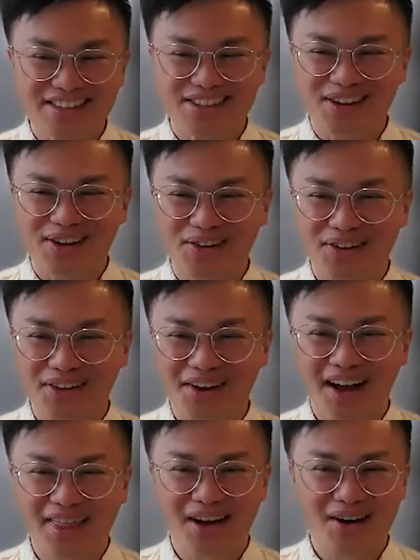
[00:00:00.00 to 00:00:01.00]
So
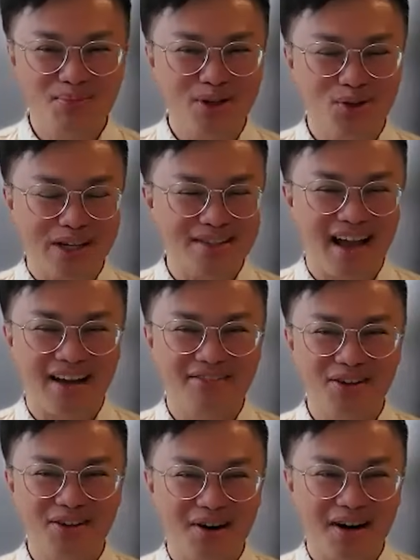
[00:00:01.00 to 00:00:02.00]
I thought it'd be great to
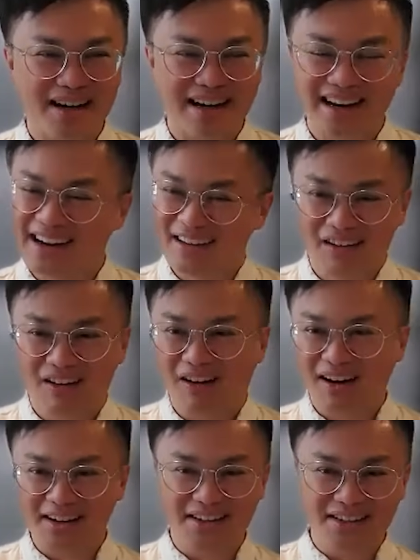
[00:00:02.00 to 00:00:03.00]
have you on. Our
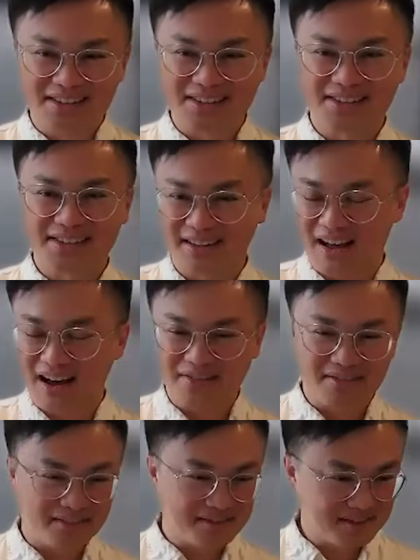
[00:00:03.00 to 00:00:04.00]
audience, a lot
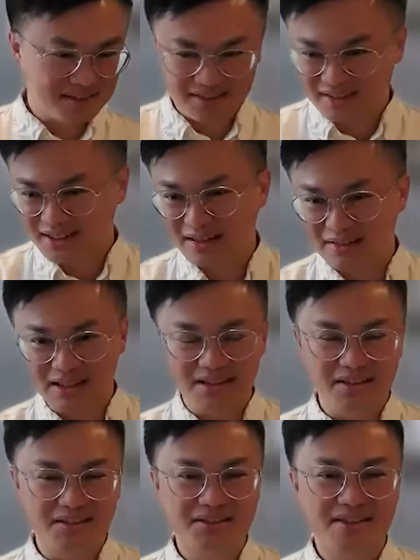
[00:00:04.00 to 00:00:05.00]
of the accounting
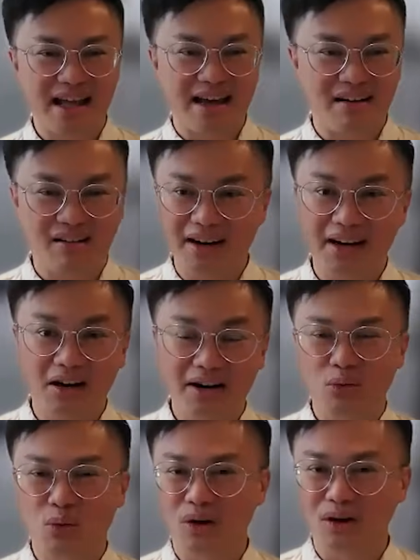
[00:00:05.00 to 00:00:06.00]
leaders that are in our
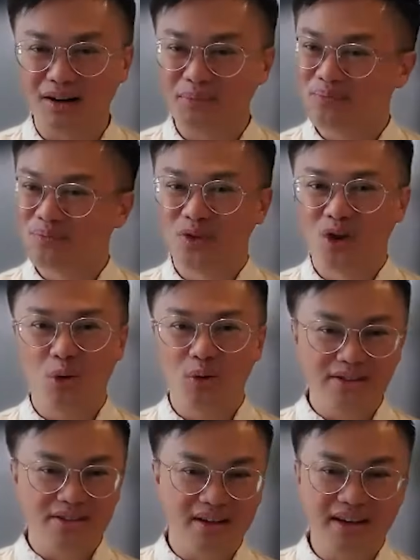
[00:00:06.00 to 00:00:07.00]
network,
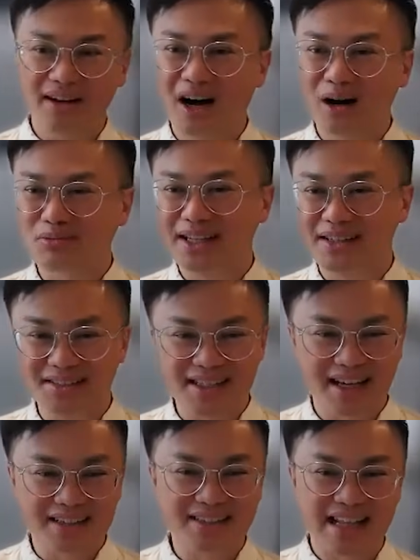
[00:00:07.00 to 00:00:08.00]
always looking to upgrade their
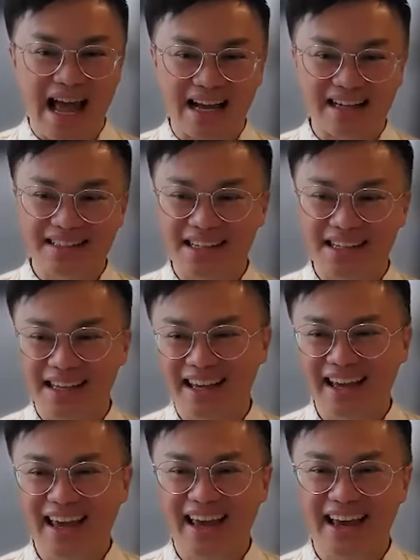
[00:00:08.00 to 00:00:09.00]
tech stack.
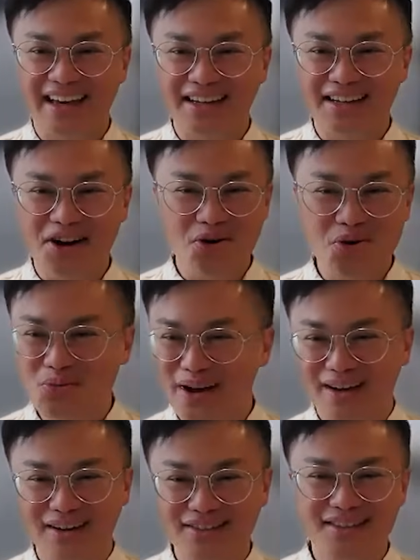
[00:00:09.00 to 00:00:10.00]
And, who
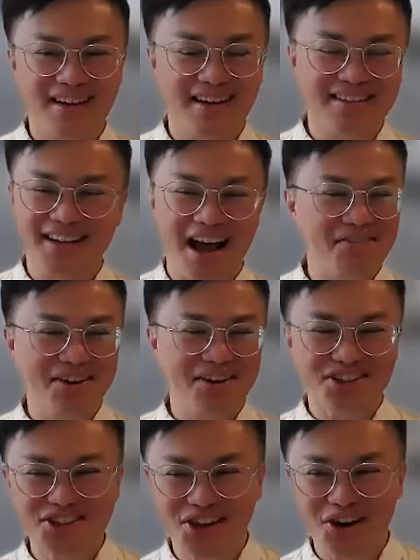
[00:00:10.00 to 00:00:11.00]
better to have on
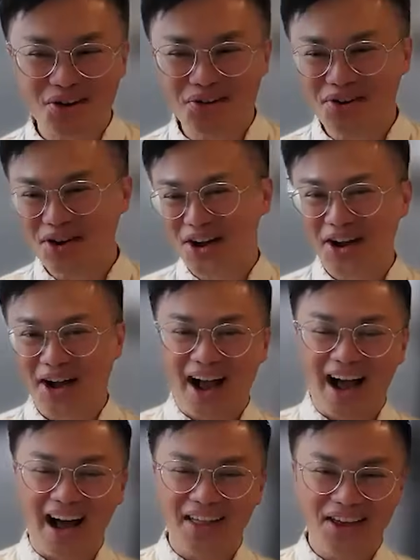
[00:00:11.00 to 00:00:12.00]
the show
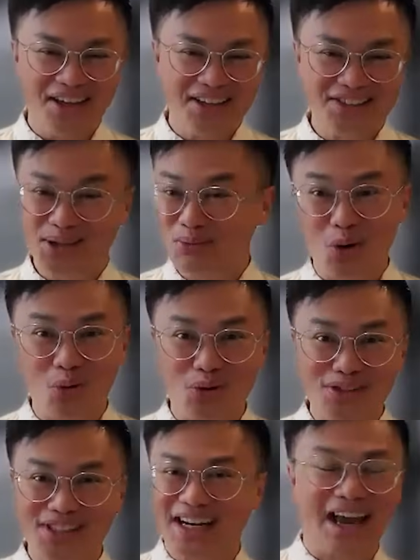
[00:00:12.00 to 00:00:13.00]
than someone who
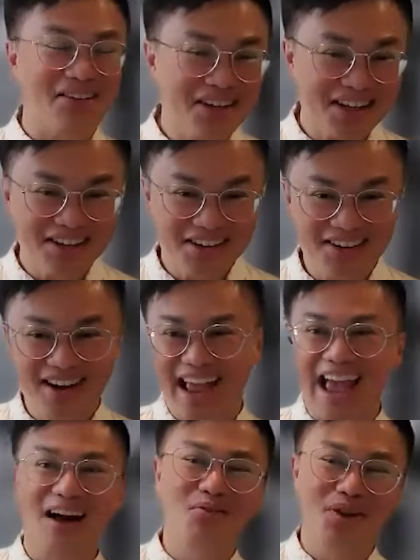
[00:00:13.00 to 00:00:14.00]
was an accounting leader
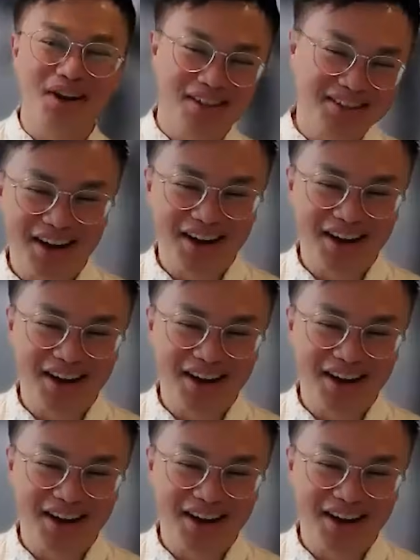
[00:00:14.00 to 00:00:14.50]
at one of the